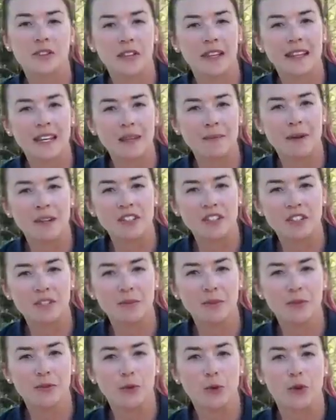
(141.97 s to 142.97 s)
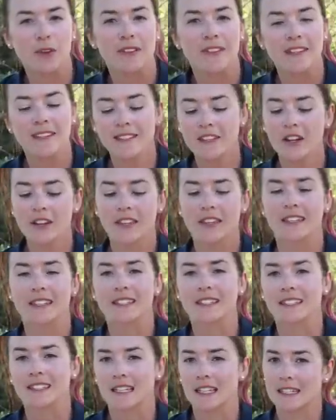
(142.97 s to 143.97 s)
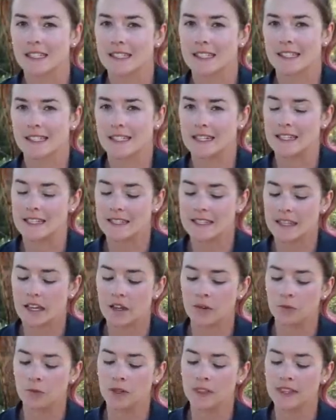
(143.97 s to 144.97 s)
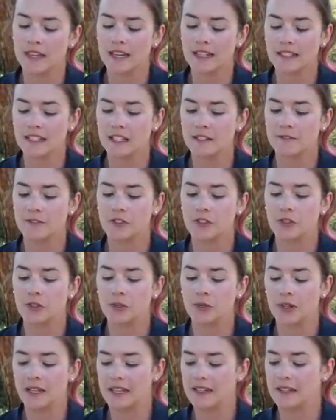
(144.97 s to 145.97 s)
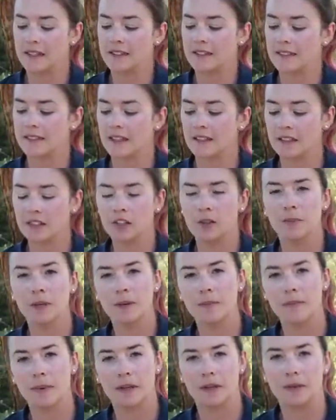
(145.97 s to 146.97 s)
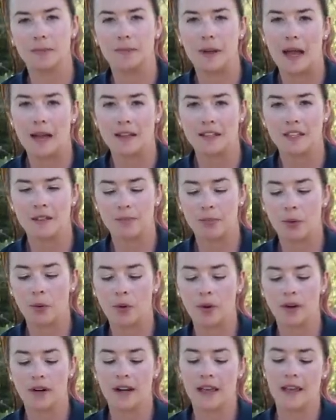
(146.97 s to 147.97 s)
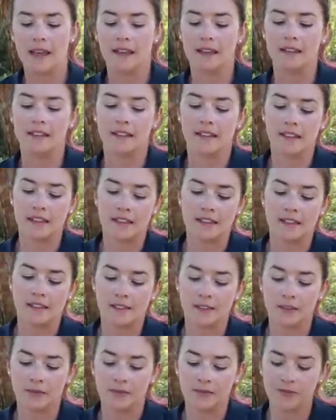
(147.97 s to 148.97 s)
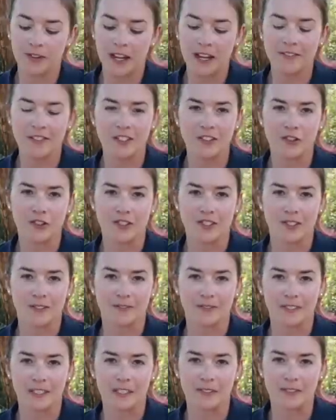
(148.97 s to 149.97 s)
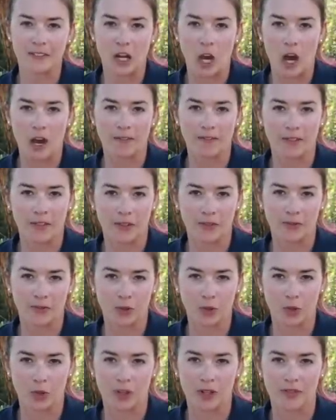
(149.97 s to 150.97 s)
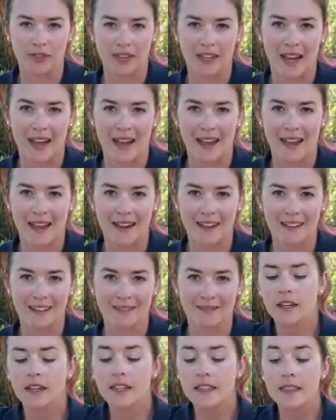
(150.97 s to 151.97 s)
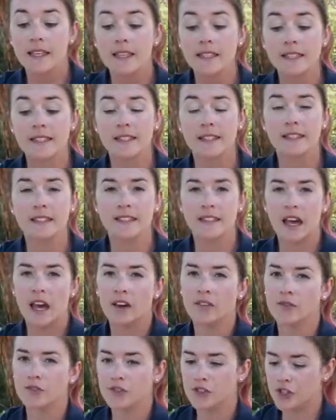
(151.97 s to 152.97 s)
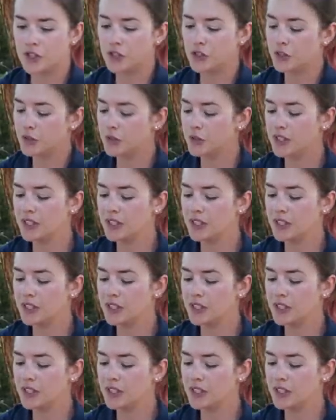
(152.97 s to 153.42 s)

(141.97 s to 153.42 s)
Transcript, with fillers: like I mentioned before, these are the deluxe seats. And what that gives you is a little bit better back support and this five inches of lift off the floor of the kayak. These seats have two